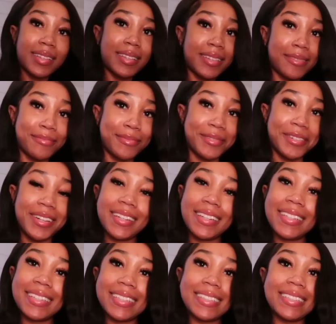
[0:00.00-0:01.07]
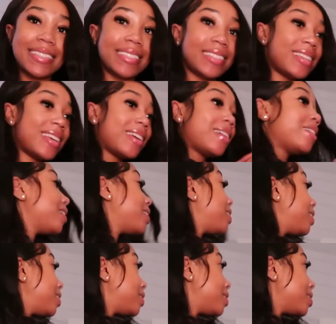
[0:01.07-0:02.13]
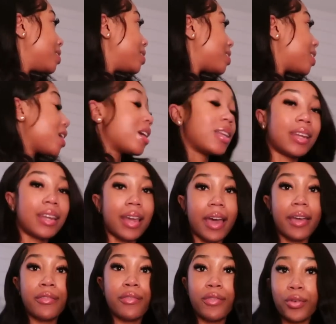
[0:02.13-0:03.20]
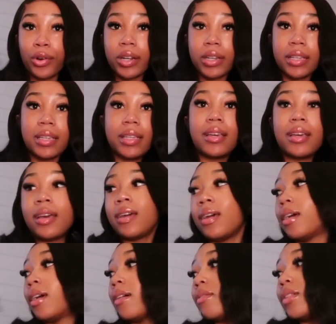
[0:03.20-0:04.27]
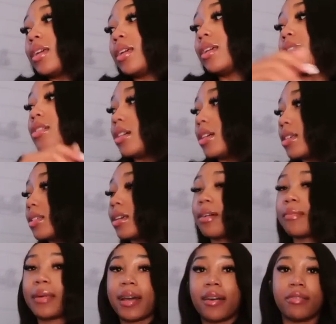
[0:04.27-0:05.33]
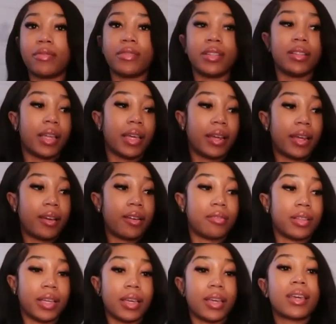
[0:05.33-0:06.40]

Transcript: Good morning. It is 9:40. Gonna get dressed and I'm gonna outfit laid out